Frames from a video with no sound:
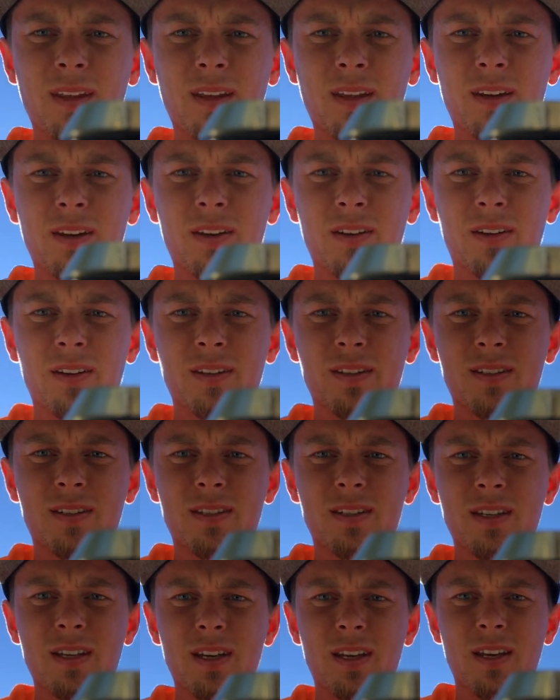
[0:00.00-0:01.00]
And you can
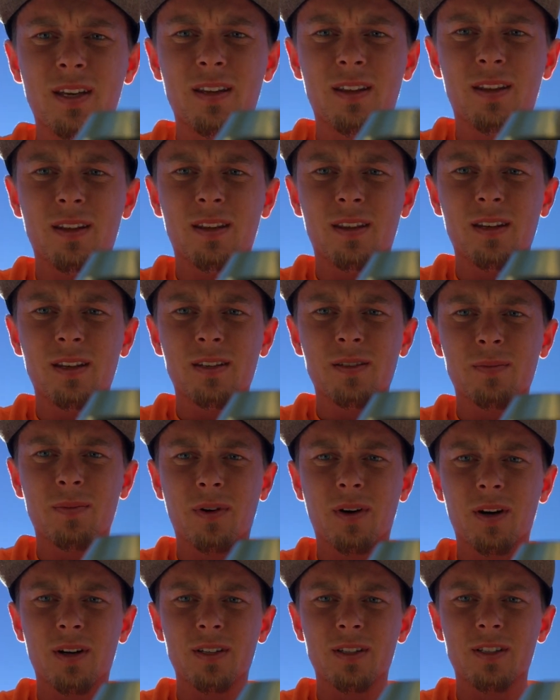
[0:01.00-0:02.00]
see that this
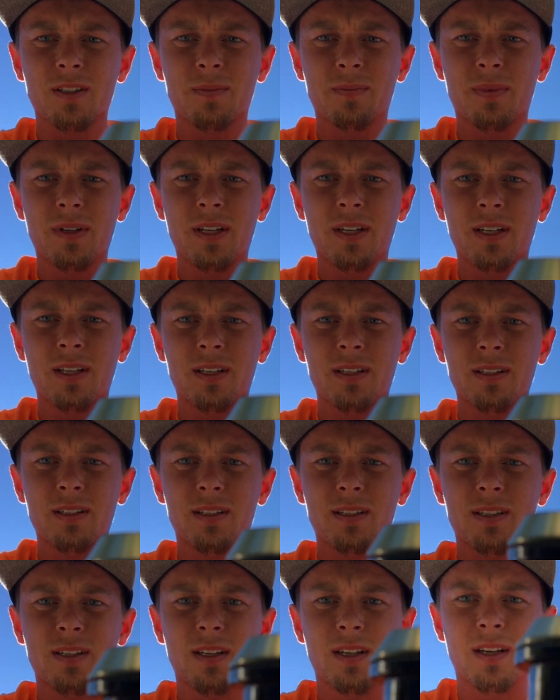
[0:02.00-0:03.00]
part
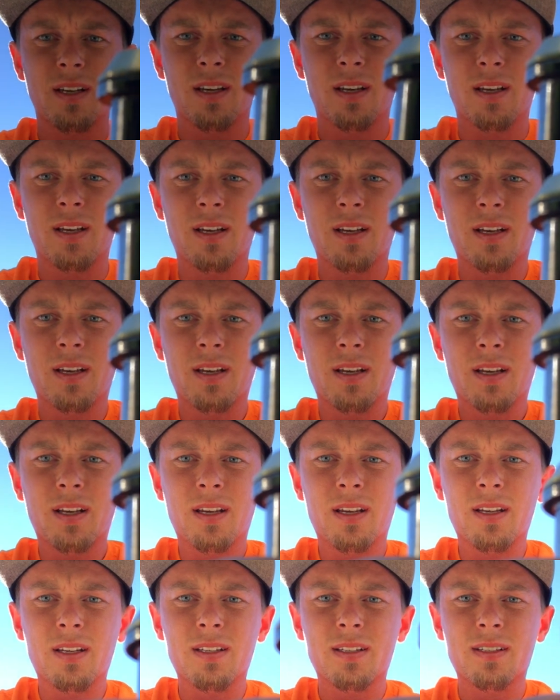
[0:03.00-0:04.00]
spins
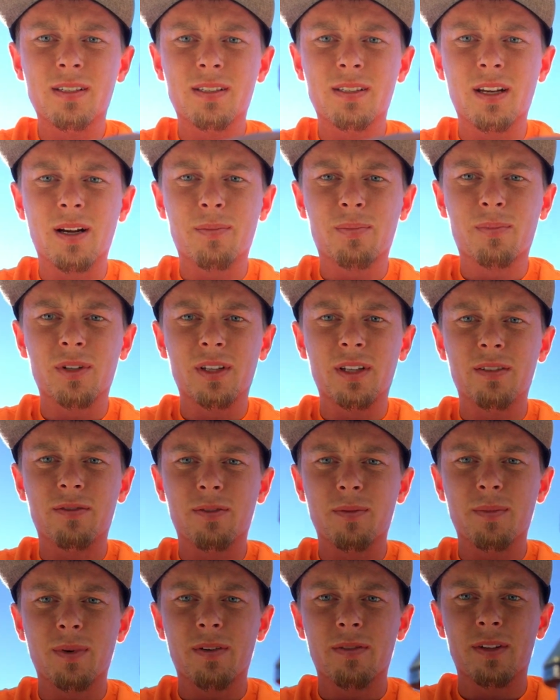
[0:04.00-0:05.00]
separately
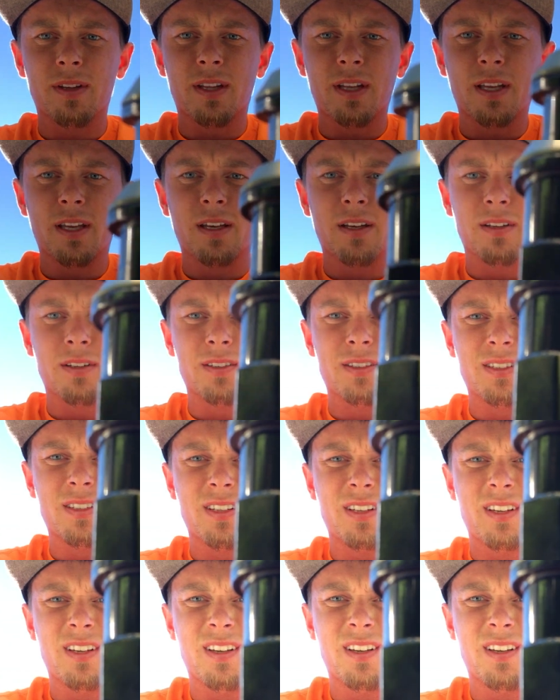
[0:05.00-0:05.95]
from everything else.